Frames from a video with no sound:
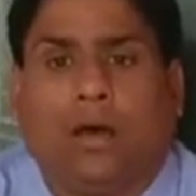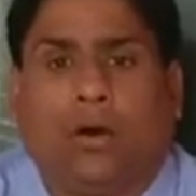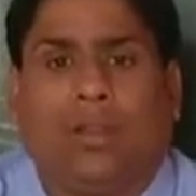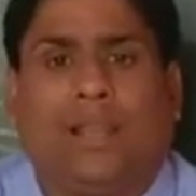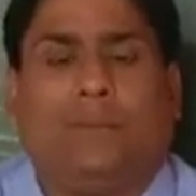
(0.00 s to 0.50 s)

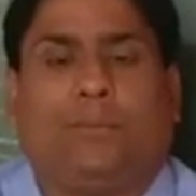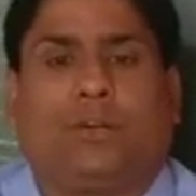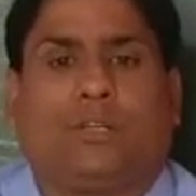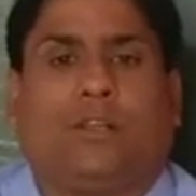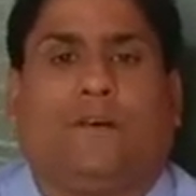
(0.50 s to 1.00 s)
online
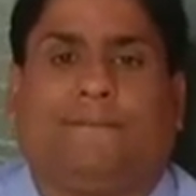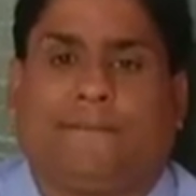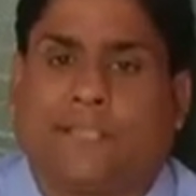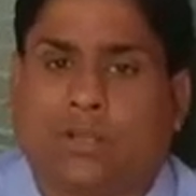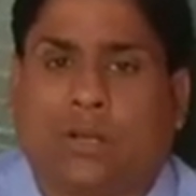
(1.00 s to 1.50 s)
portal
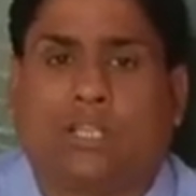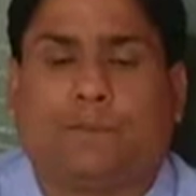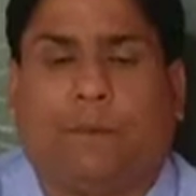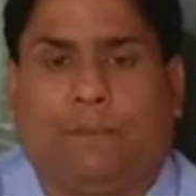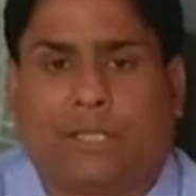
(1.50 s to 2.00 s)
of Scottish
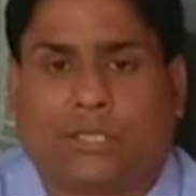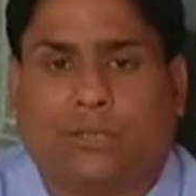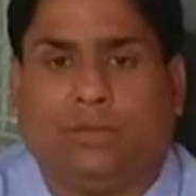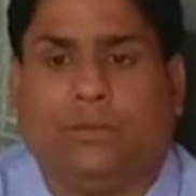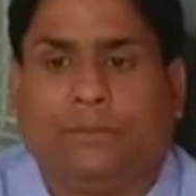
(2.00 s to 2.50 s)
Public
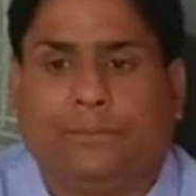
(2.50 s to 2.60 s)
School.